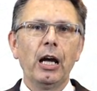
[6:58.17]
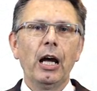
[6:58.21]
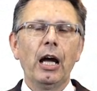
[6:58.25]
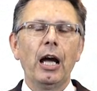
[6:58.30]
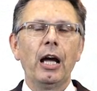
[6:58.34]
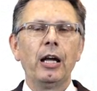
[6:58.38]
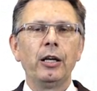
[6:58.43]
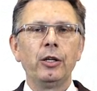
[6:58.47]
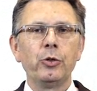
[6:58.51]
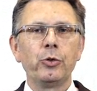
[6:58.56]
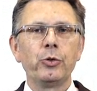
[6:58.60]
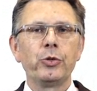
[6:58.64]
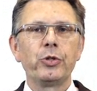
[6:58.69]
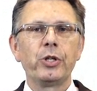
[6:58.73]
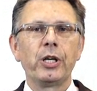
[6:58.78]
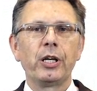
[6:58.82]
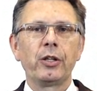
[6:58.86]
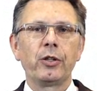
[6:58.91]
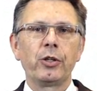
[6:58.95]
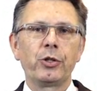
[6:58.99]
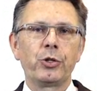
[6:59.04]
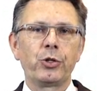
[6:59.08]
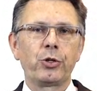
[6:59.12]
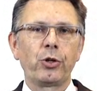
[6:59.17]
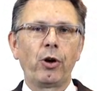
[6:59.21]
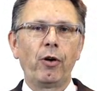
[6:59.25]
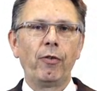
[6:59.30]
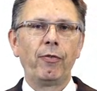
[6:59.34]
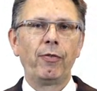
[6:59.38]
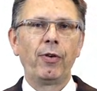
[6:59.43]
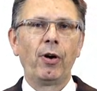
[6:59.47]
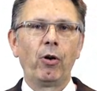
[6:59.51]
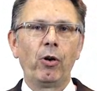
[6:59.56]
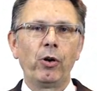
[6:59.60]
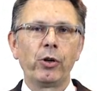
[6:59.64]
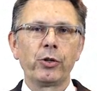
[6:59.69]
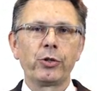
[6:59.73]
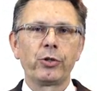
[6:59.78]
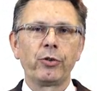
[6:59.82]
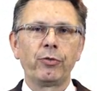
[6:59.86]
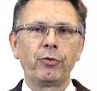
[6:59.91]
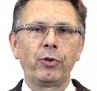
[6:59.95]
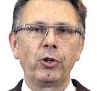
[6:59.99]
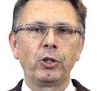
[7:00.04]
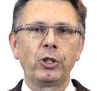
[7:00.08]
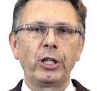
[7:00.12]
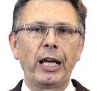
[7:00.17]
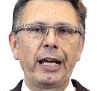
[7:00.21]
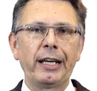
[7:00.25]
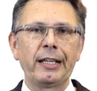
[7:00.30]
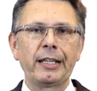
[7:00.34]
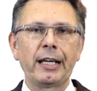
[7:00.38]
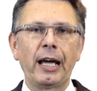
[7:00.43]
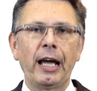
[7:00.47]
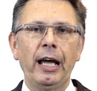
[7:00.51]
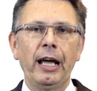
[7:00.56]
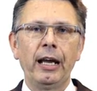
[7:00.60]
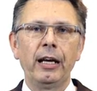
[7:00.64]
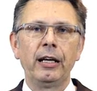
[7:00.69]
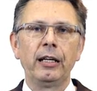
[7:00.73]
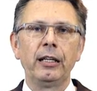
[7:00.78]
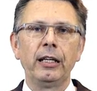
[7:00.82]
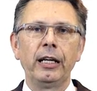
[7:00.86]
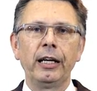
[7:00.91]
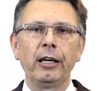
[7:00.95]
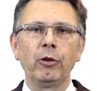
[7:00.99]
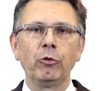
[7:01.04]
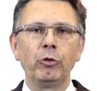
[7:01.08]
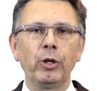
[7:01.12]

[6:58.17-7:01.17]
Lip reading: and using the software also for data handling,